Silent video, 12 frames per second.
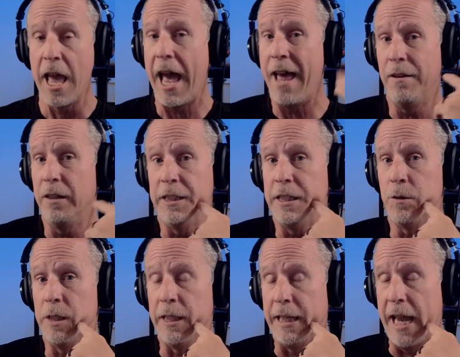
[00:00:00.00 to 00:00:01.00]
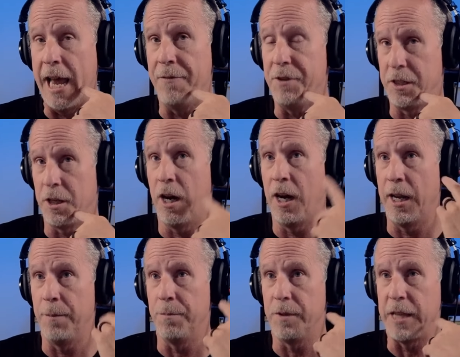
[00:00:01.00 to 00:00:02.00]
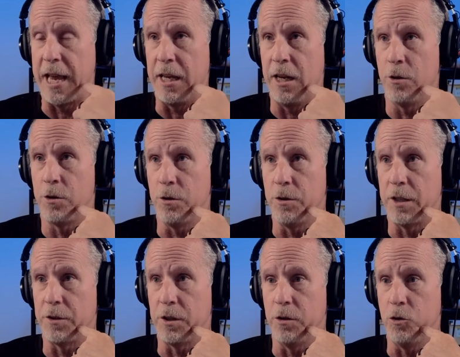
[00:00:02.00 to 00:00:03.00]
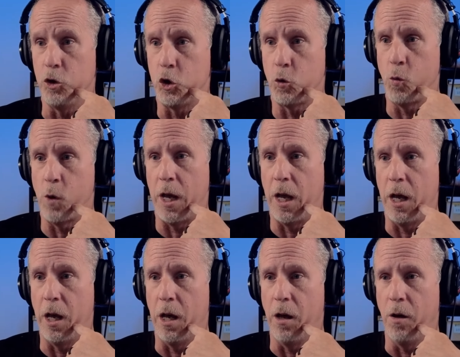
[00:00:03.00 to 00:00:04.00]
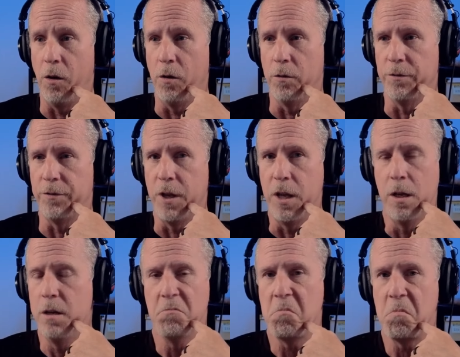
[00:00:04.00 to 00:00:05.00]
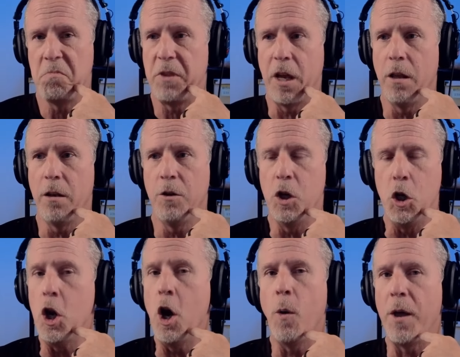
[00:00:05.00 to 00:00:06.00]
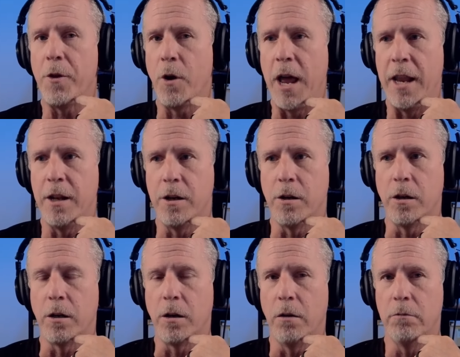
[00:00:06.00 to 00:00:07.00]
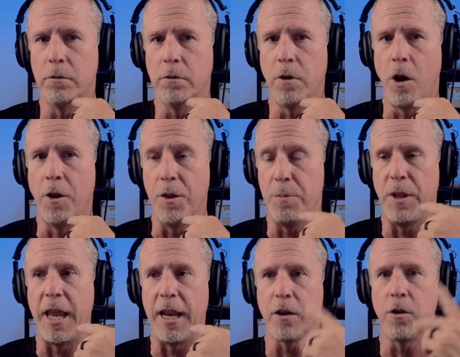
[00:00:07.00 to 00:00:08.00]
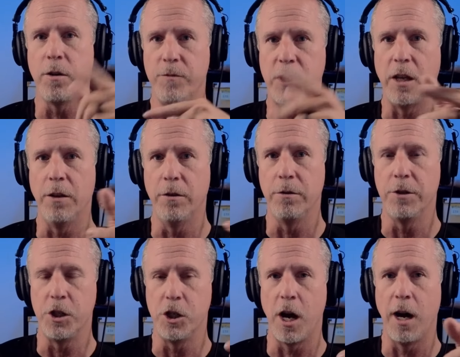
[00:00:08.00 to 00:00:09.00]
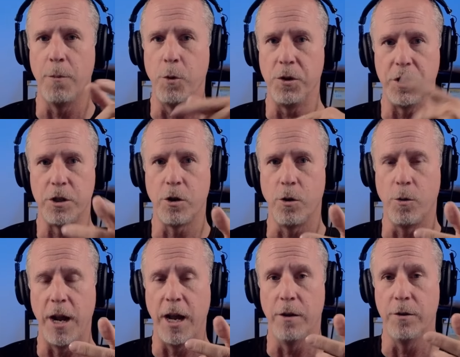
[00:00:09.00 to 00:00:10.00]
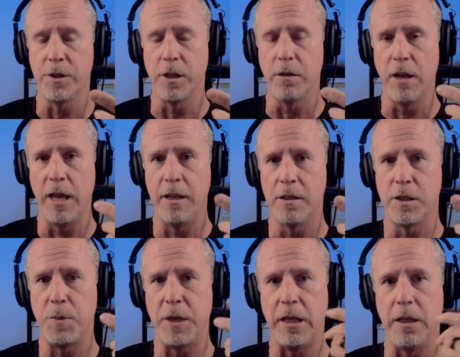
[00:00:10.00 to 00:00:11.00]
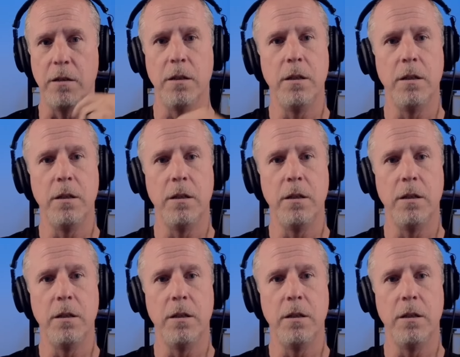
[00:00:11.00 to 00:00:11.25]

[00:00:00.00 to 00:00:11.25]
And literally at the time, that year, 2012, no other editor on the planet could have done the job with the turnarounds and speed